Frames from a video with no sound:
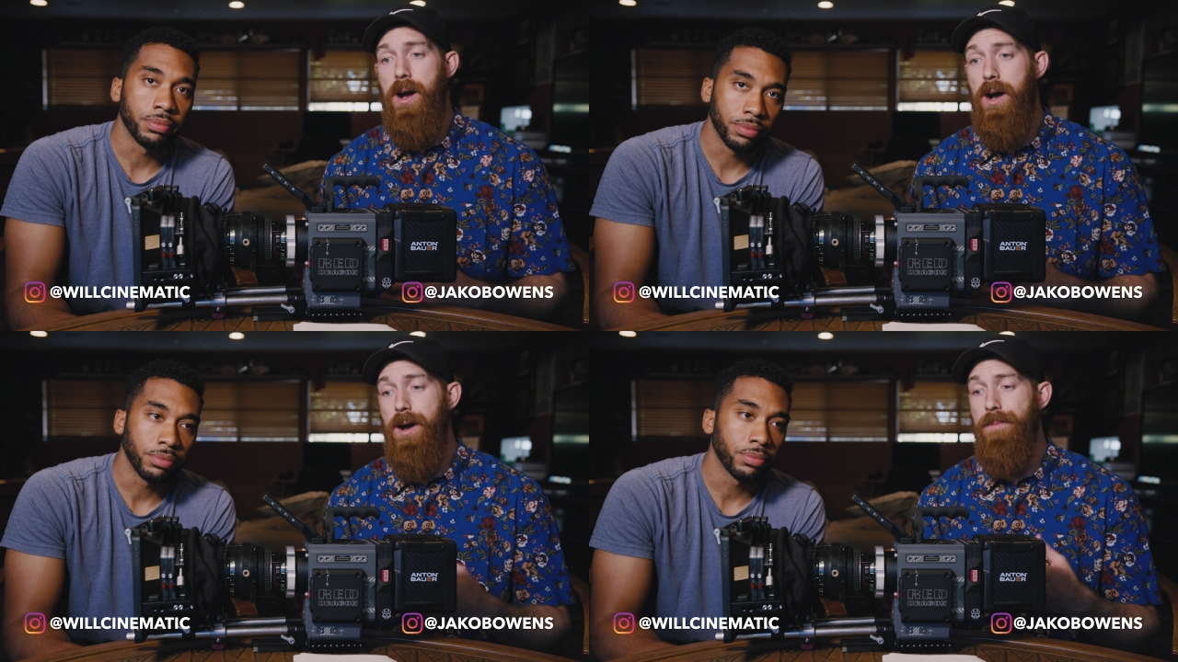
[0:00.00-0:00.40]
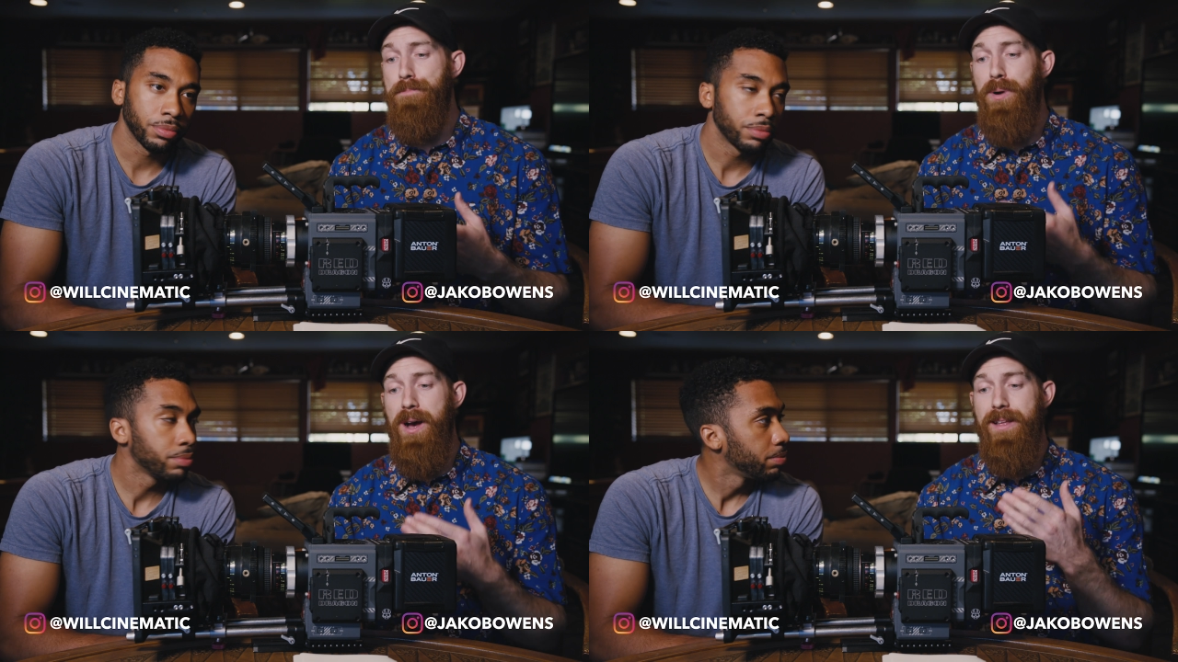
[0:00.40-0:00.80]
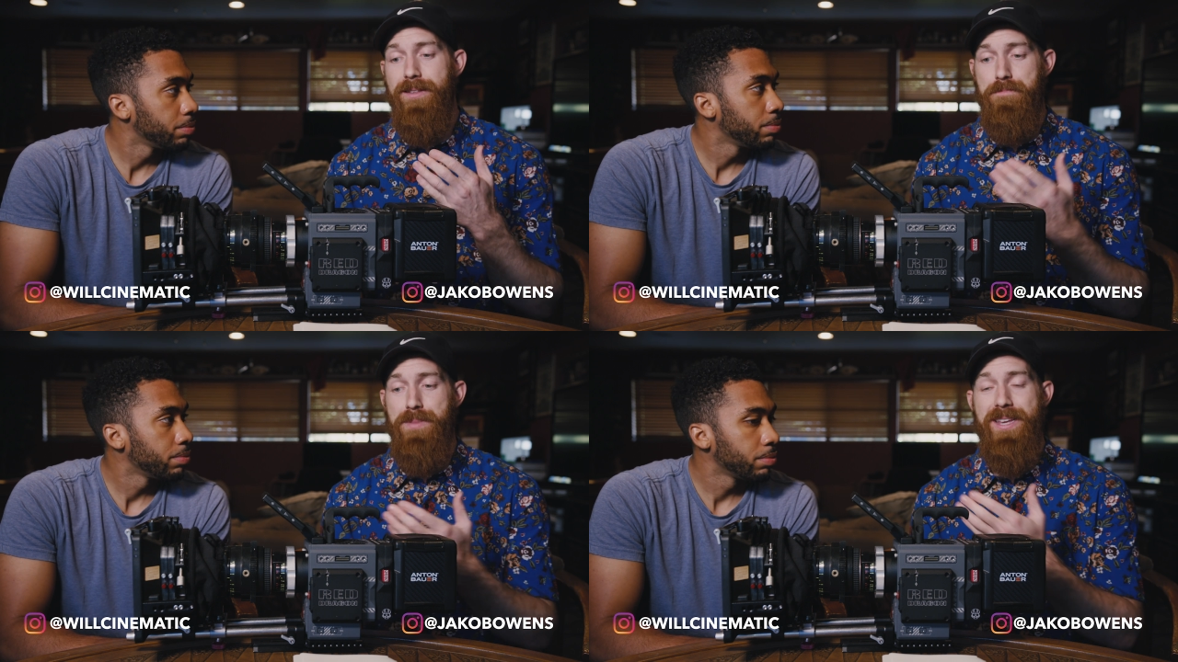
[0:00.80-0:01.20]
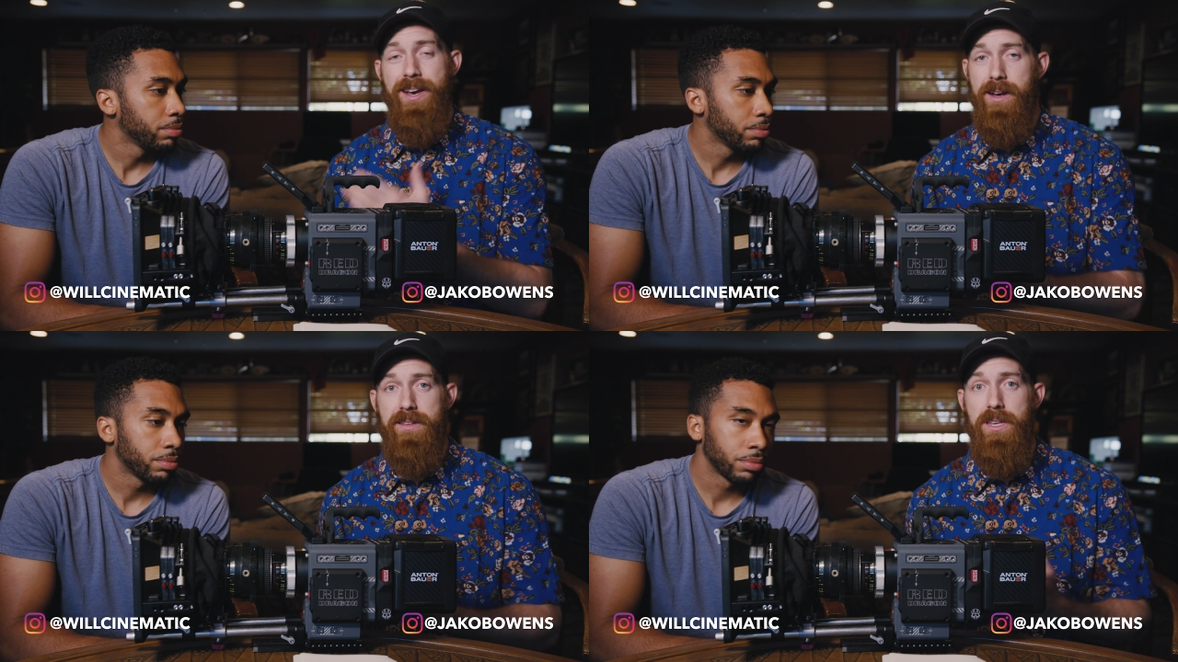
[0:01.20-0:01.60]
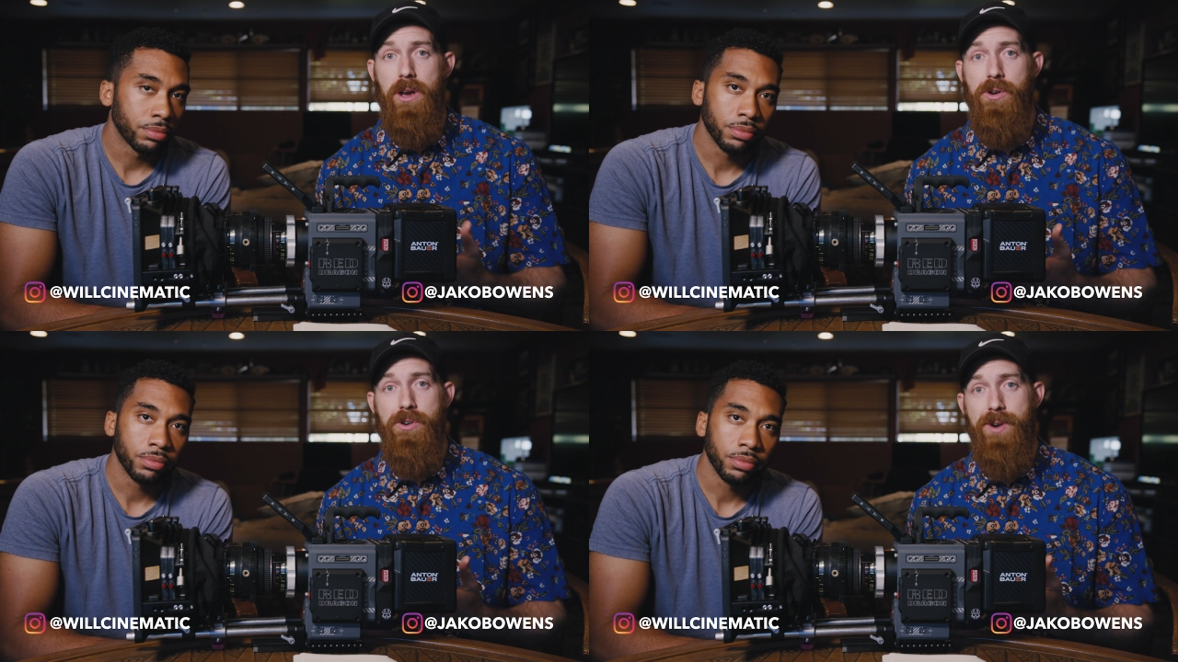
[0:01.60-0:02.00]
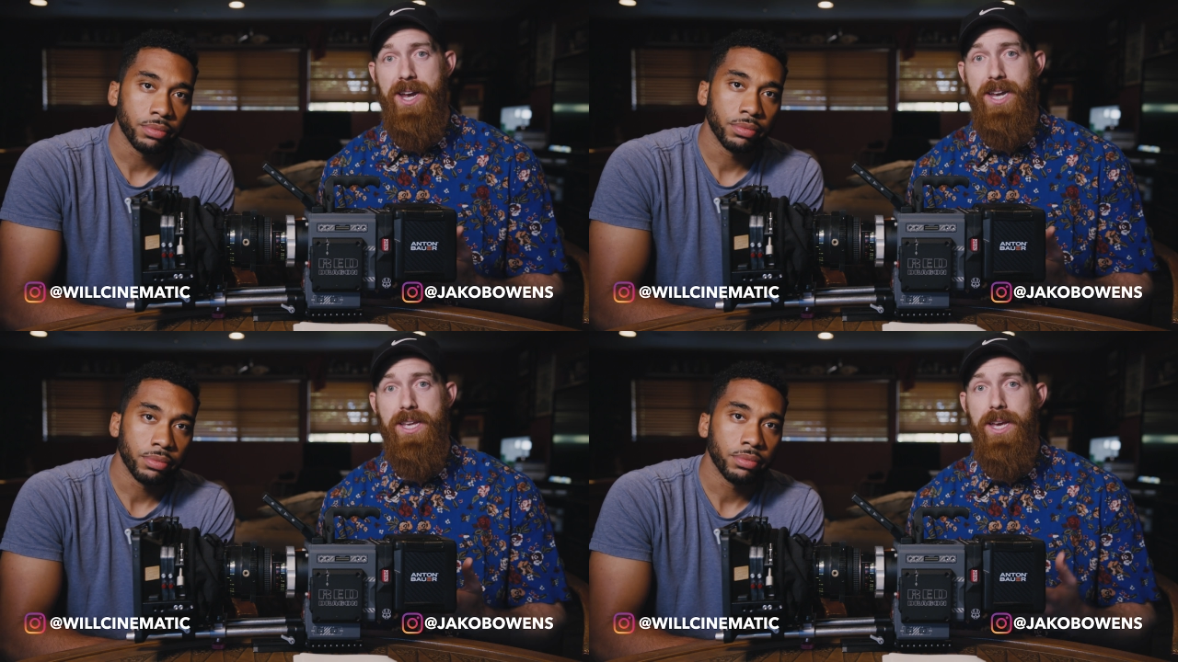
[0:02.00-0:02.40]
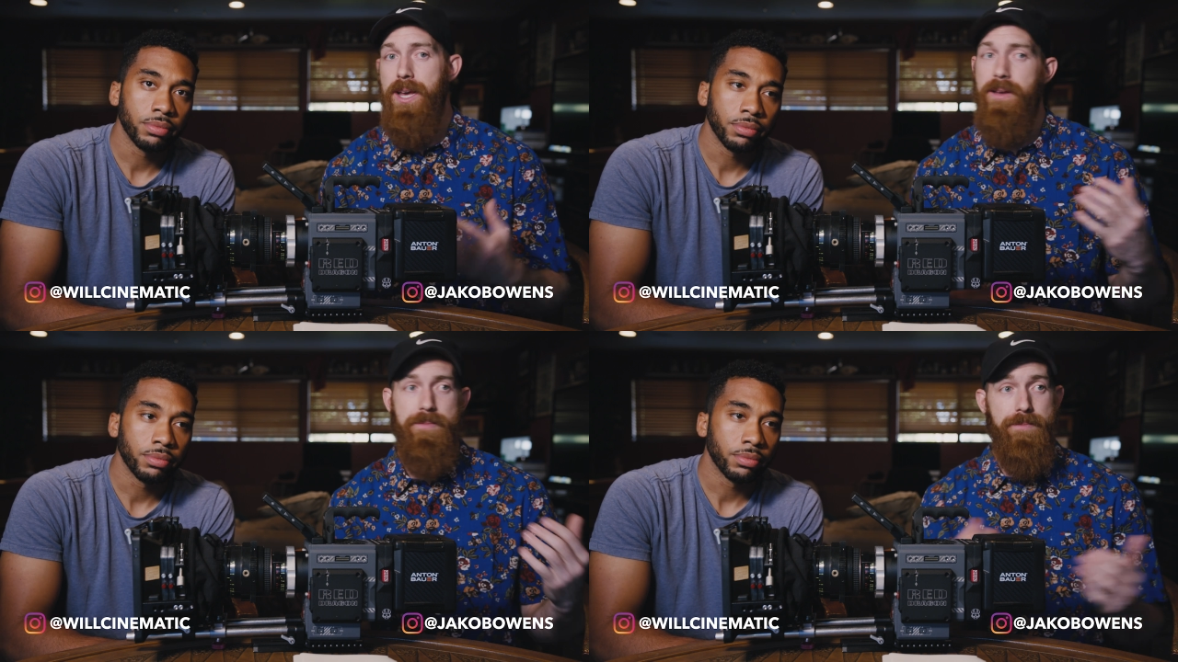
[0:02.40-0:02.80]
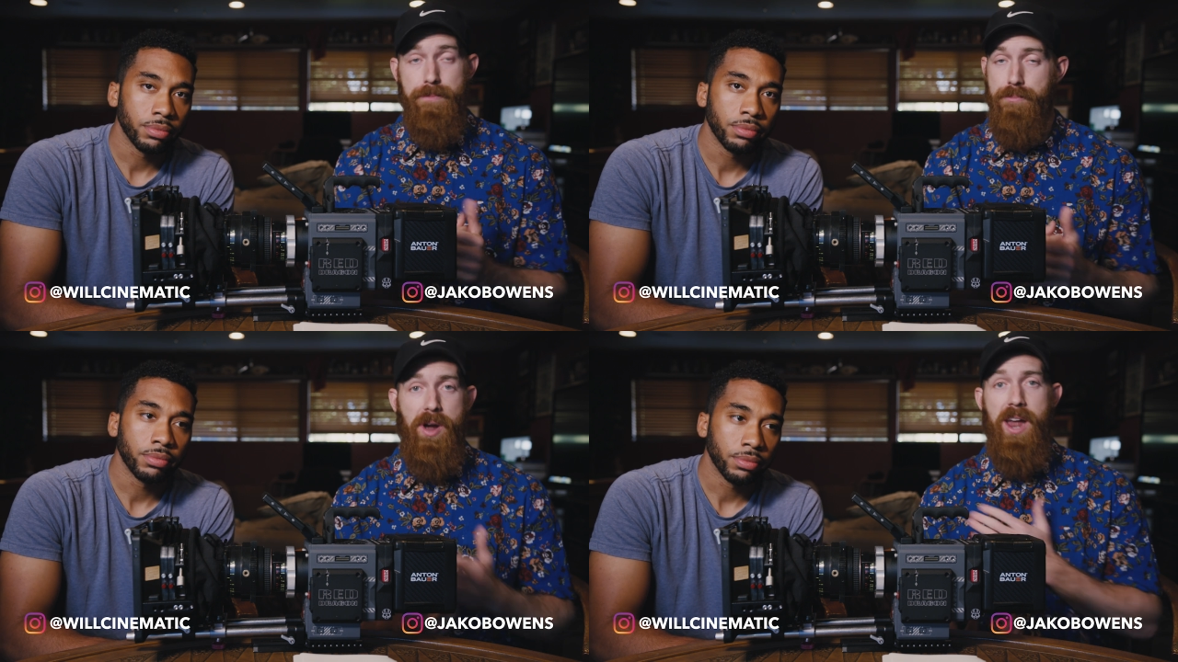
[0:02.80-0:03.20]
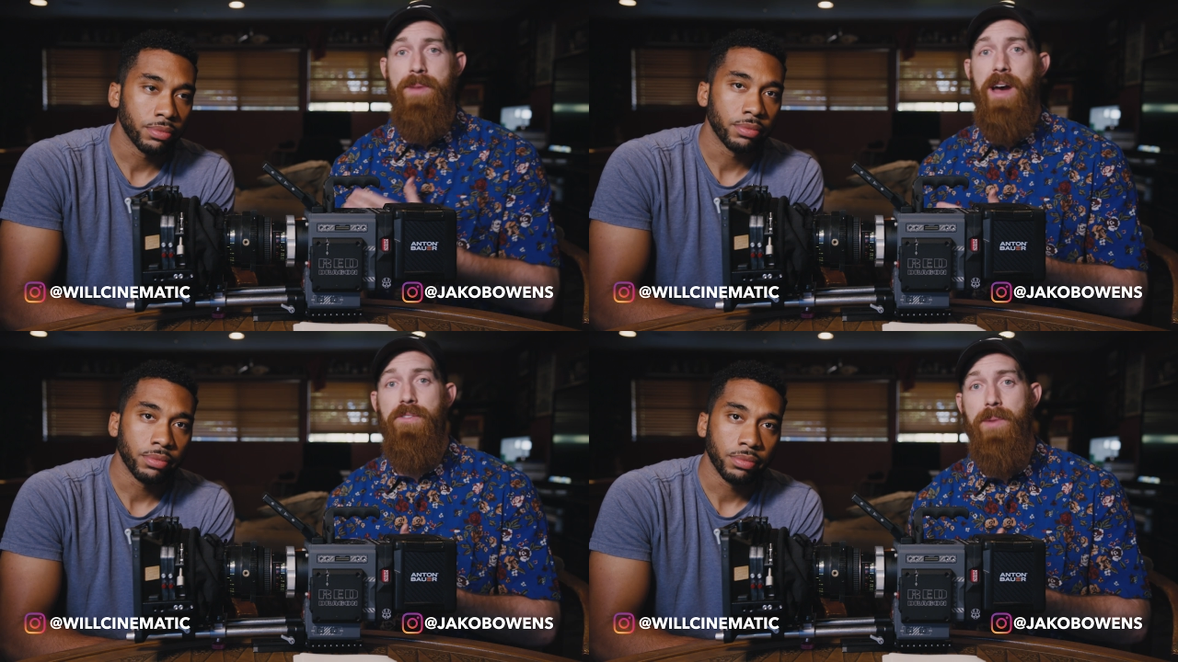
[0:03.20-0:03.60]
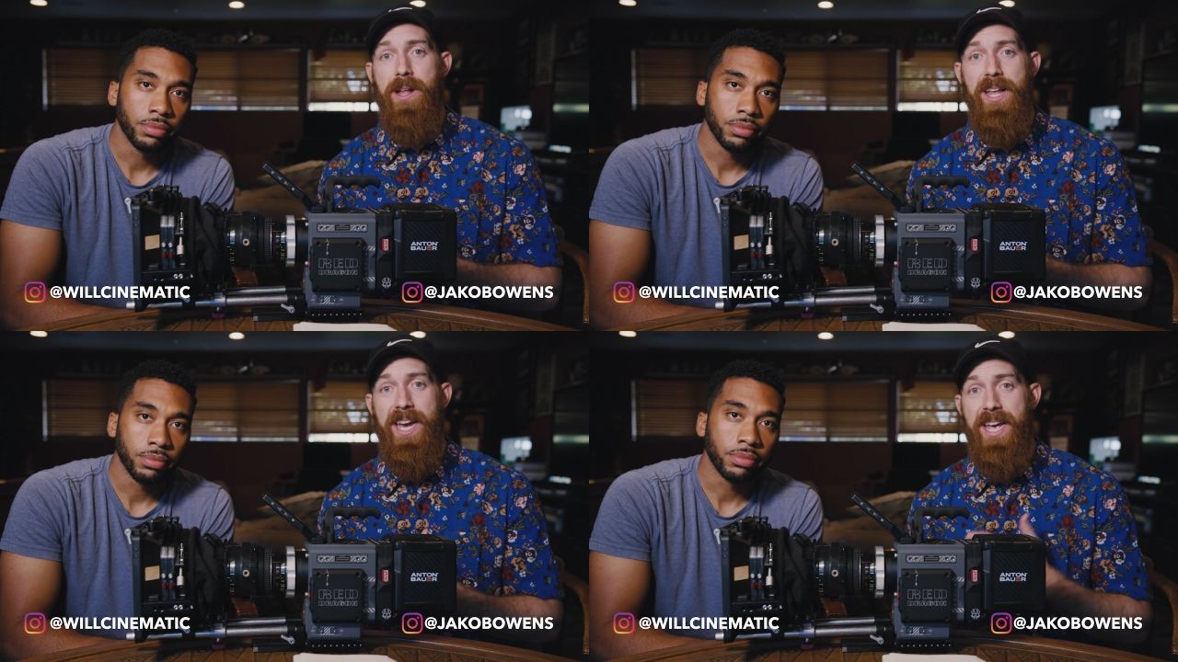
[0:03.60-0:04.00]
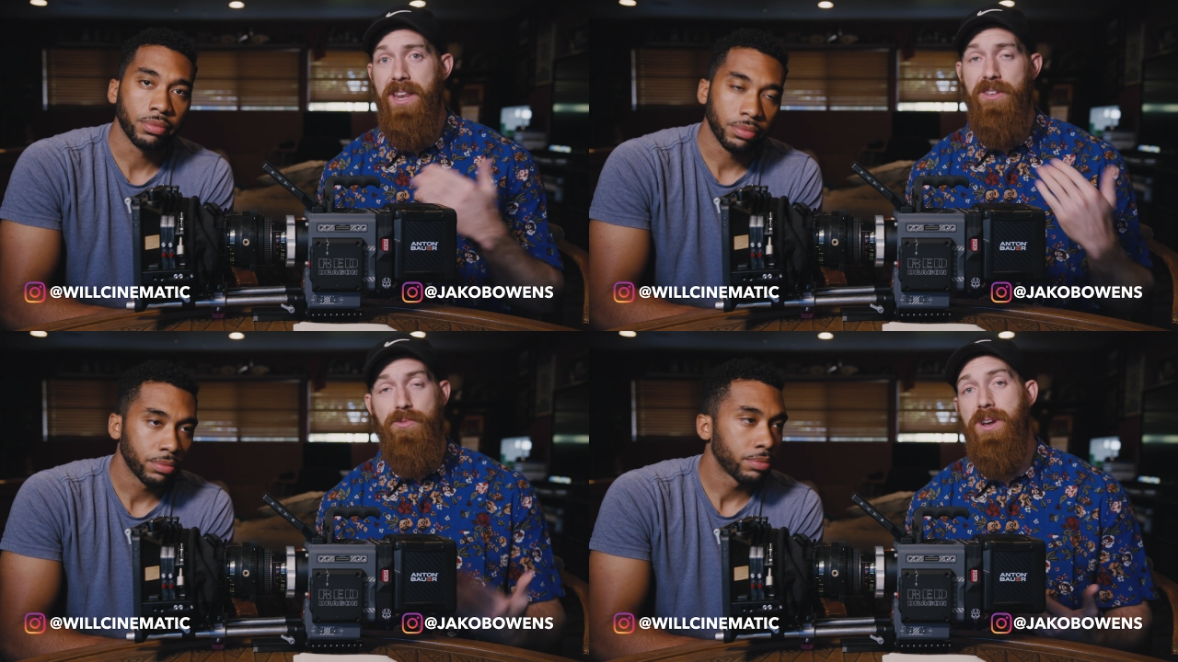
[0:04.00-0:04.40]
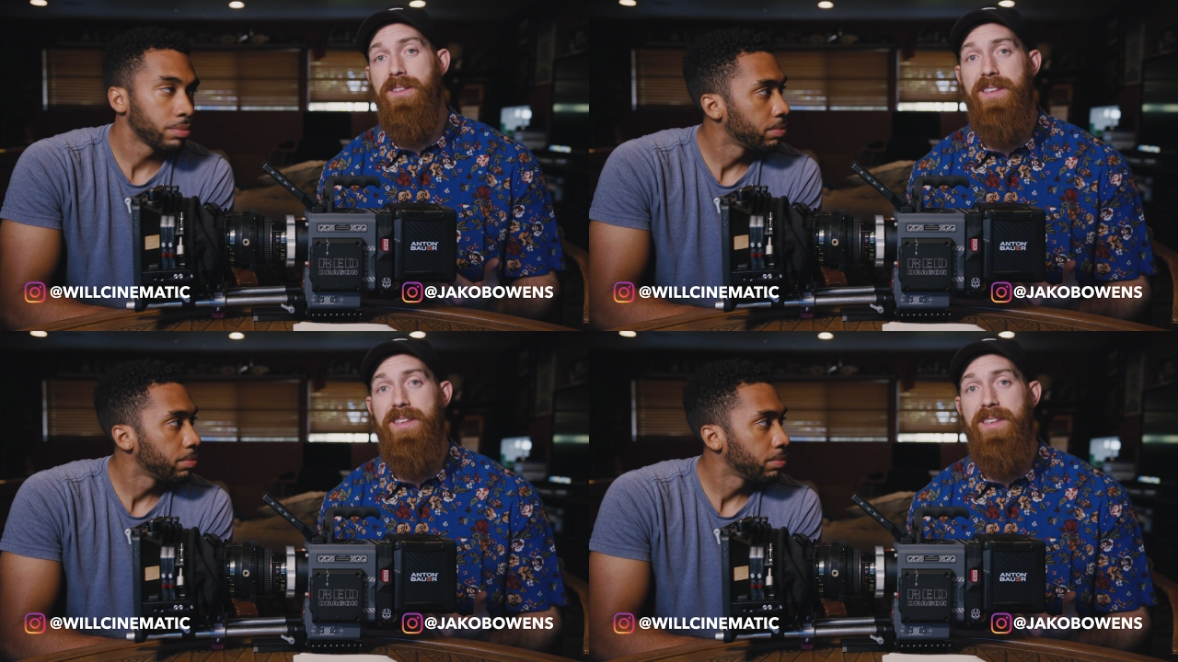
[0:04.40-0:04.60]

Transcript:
Speaker 1: Um, but because he owned a red, brought him out from L A, and he's running